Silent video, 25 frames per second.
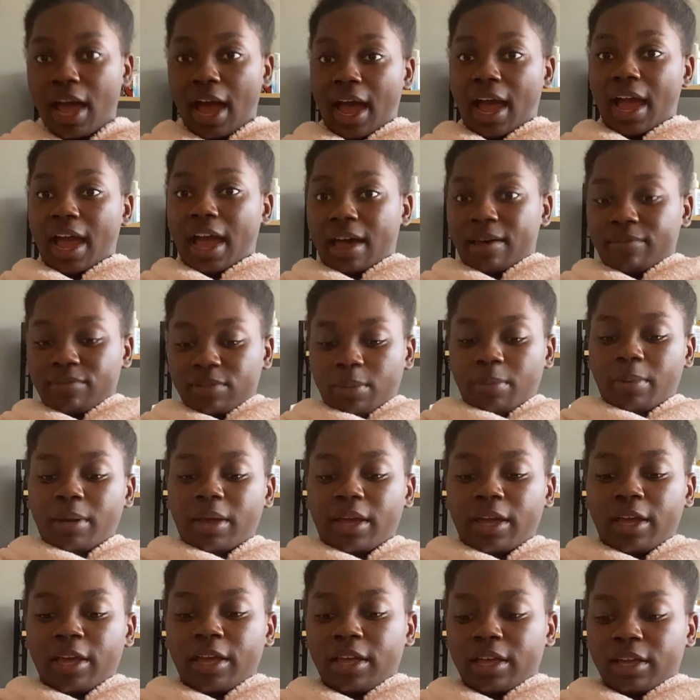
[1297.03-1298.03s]
I have the
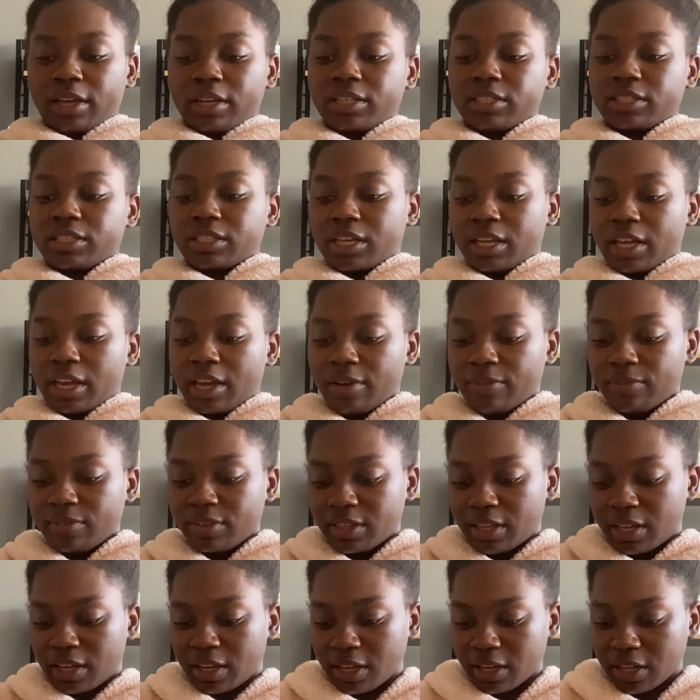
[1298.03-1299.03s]
bags and
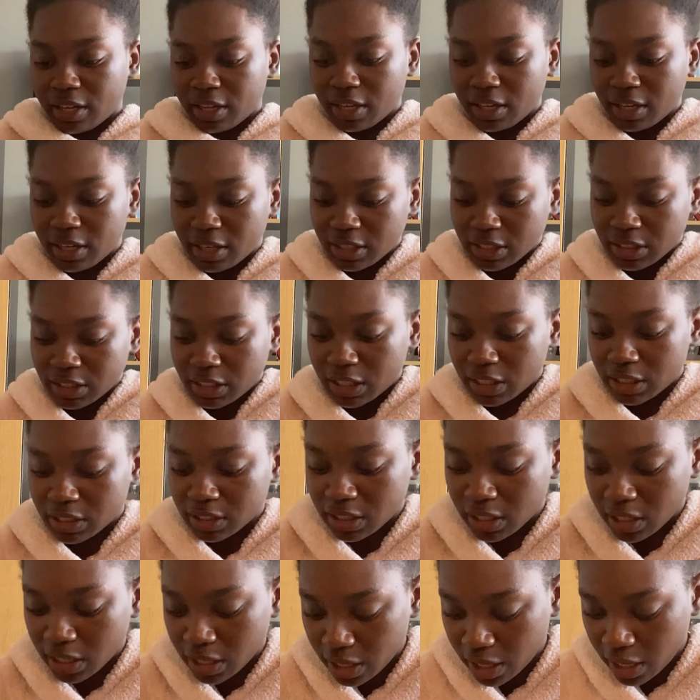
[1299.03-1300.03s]
everything. It's just,
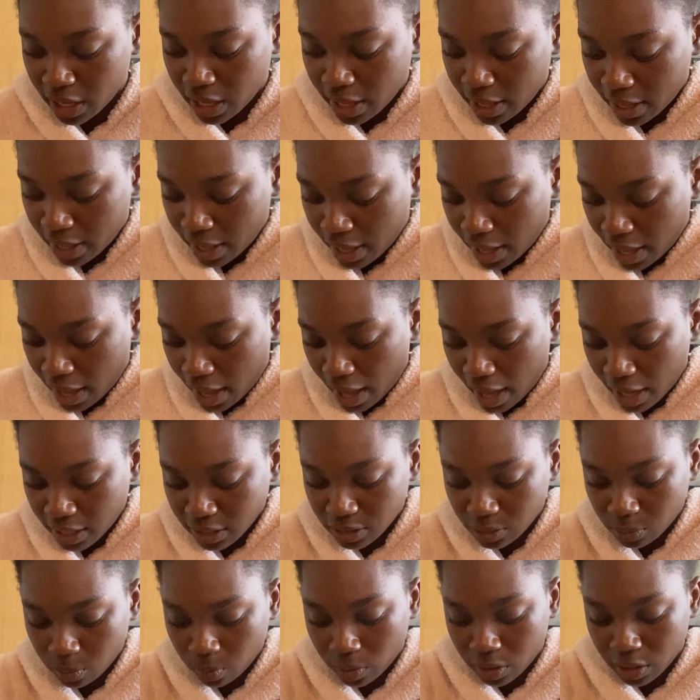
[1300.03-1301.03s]
I
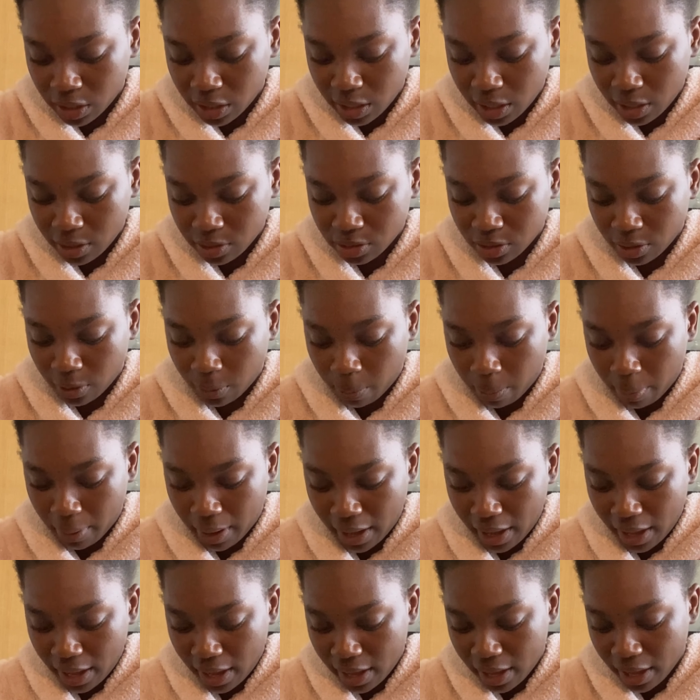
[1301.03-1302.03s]
just wanted it all so
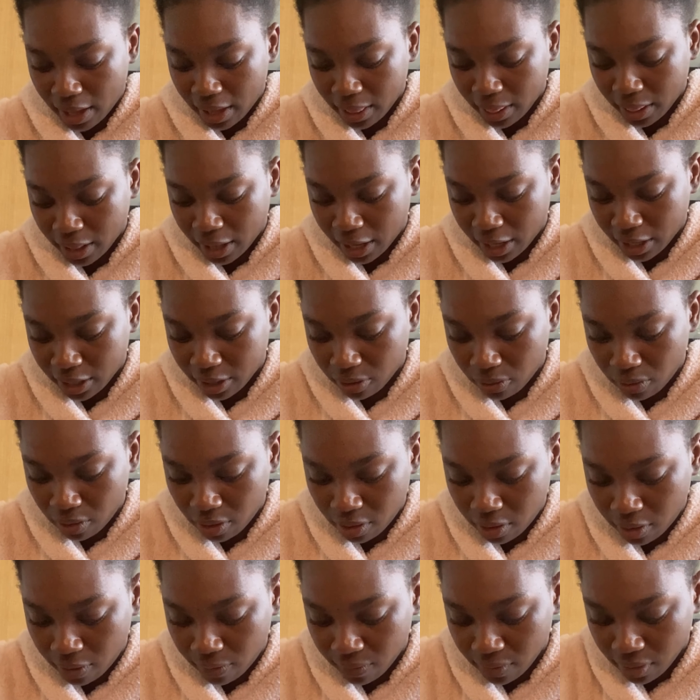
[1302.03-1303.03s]
bad. Like, you
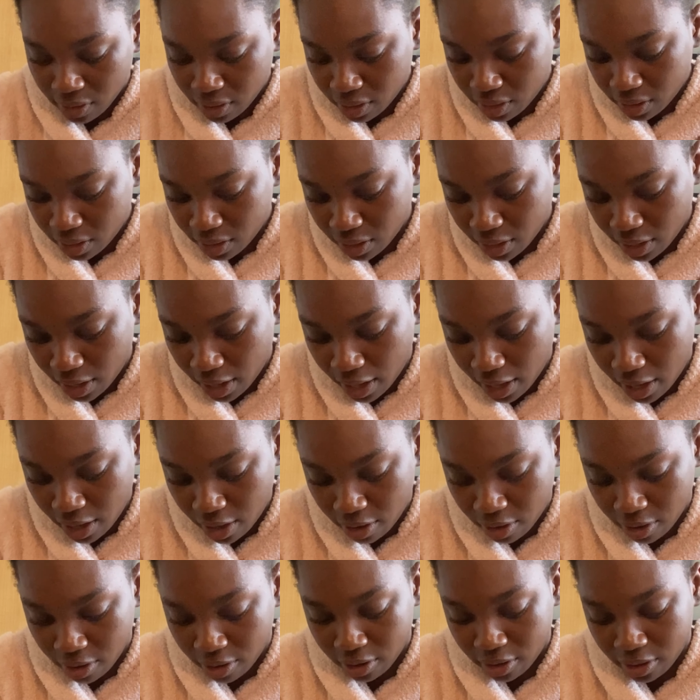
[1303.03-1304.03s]
don't even care.